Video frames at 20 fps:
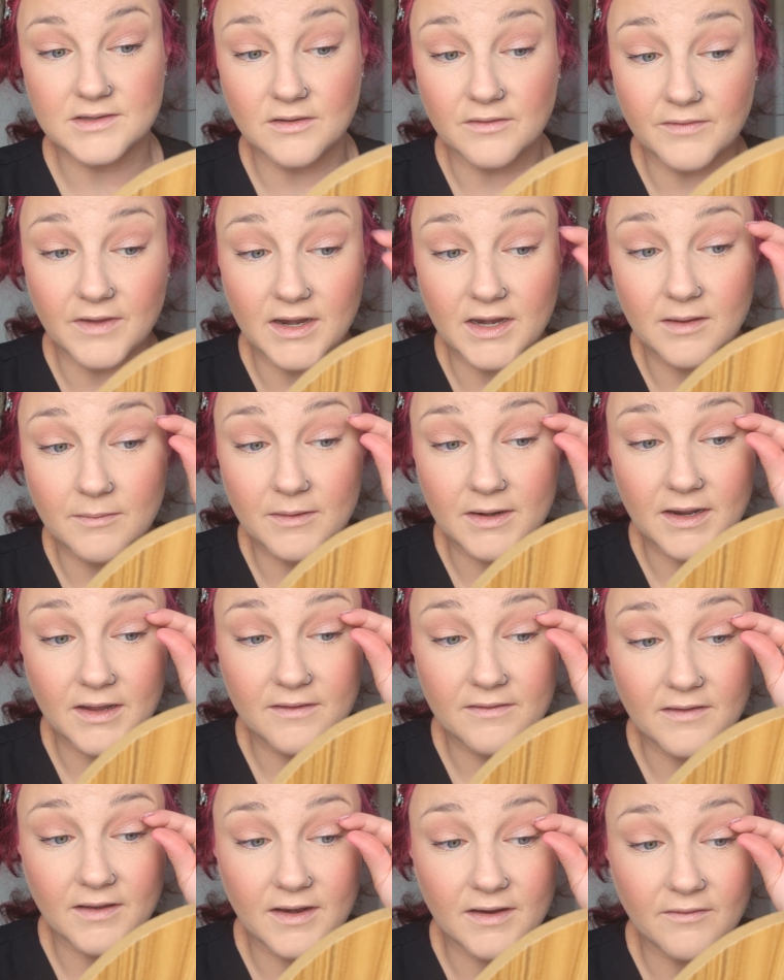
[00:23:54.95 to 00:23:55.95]
So if
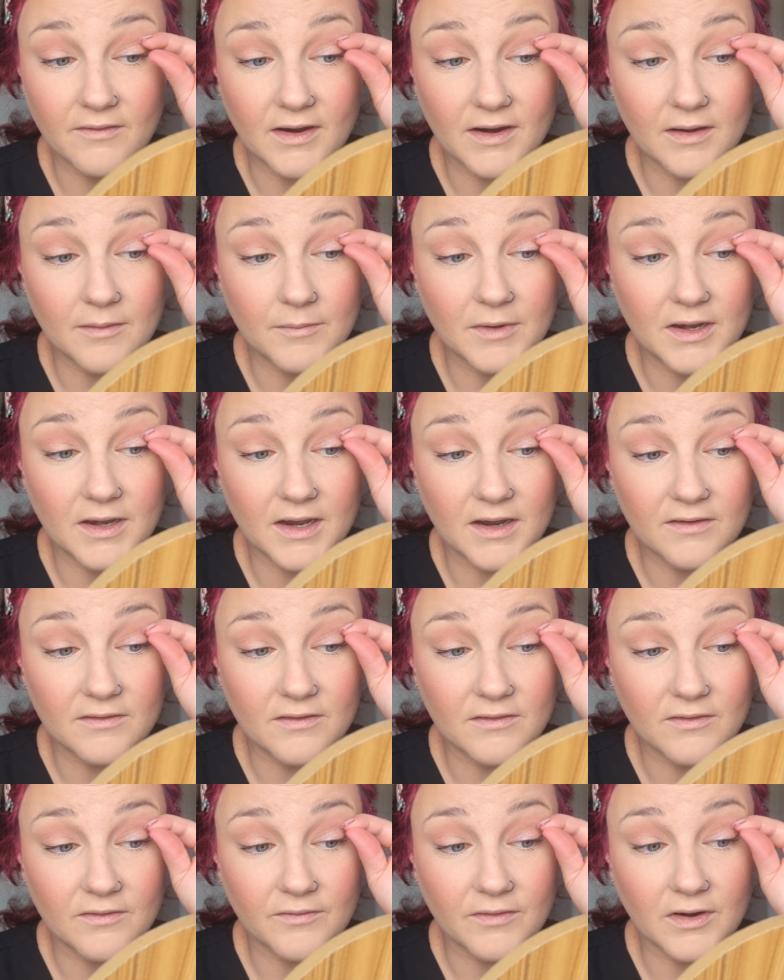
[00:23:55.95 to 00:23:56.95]
anybody has any
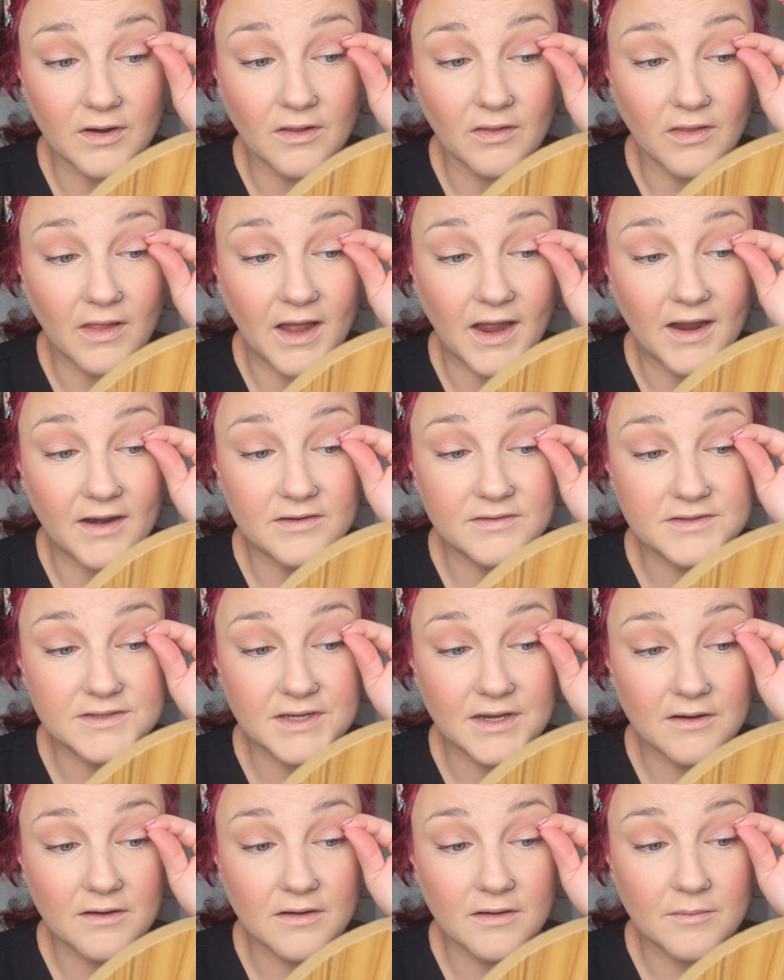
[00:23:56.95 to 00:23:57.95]
recommendations for a lash
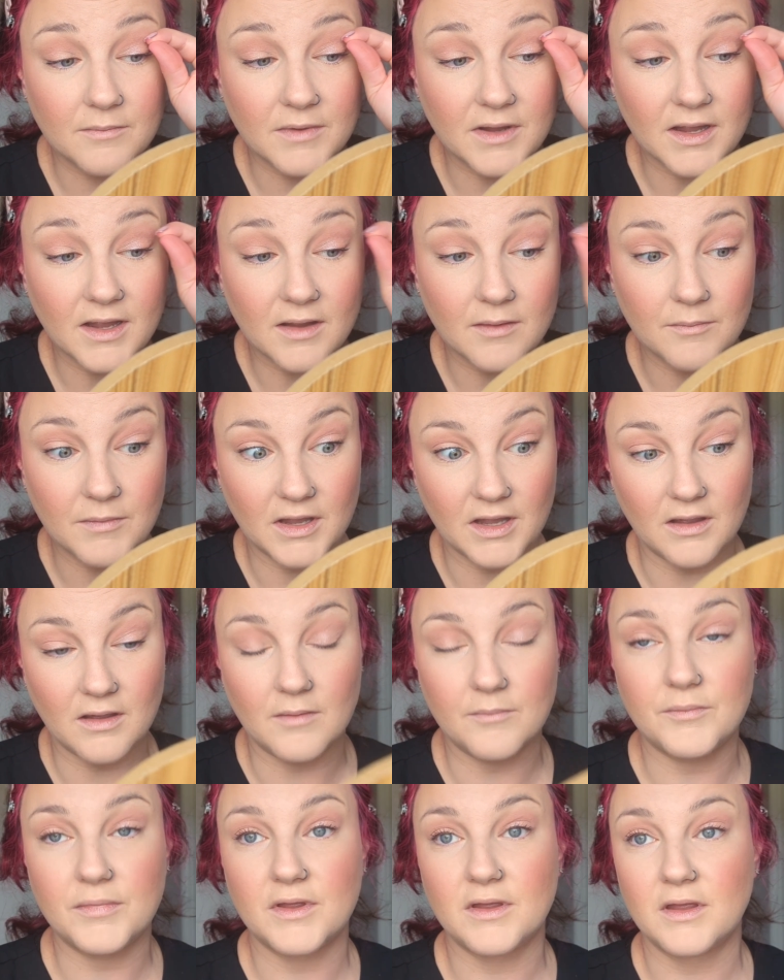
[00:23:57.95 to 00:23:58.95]
serum, hit me
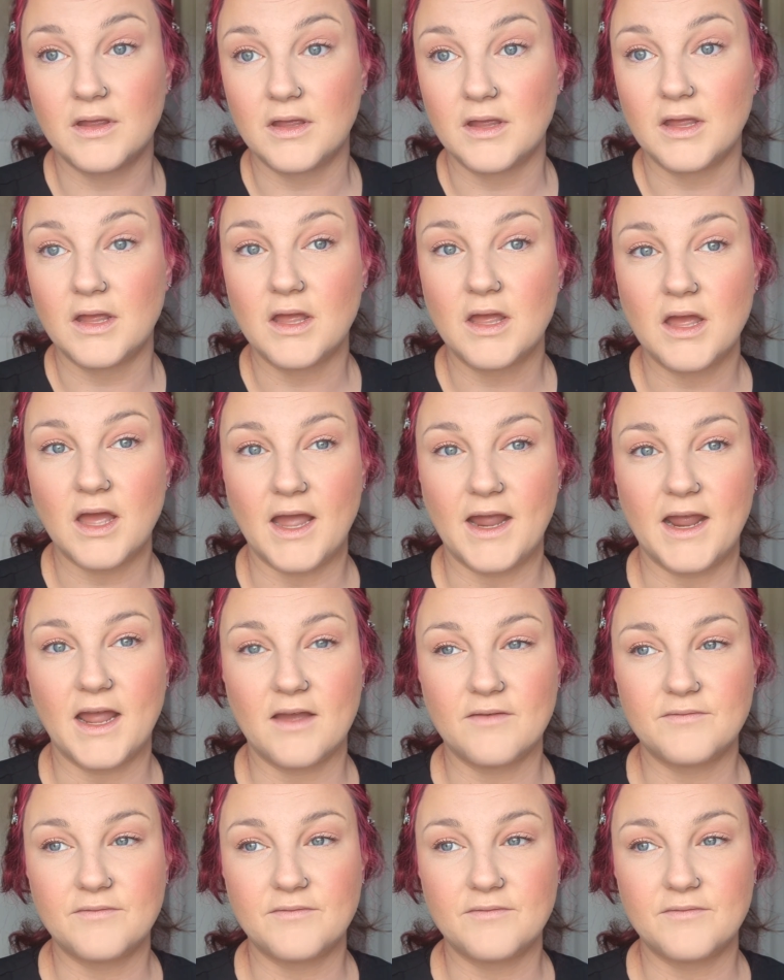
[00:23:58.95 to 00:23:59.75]
up. I